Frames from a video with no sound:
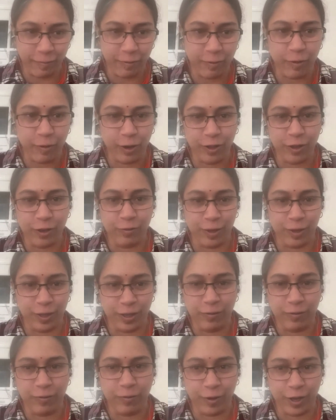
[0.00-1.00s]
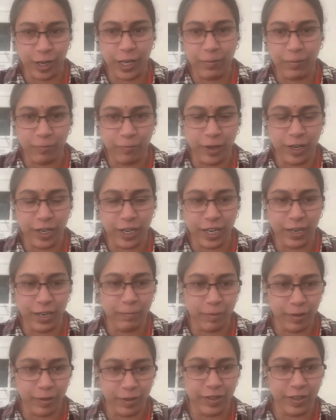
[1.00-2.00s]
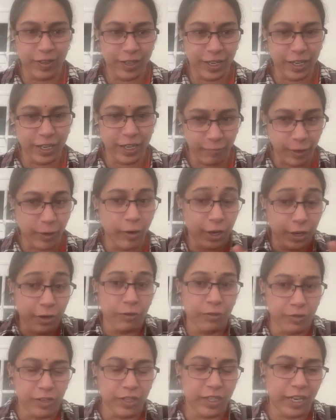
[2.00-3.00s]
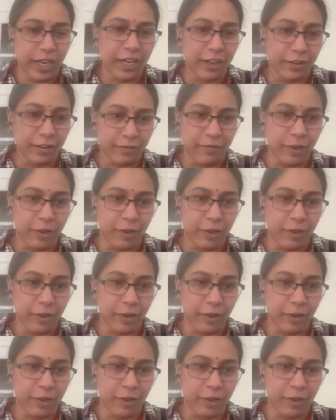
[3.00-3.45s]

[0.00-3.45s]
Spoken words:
author was a full-time working person, and we got into this kind of,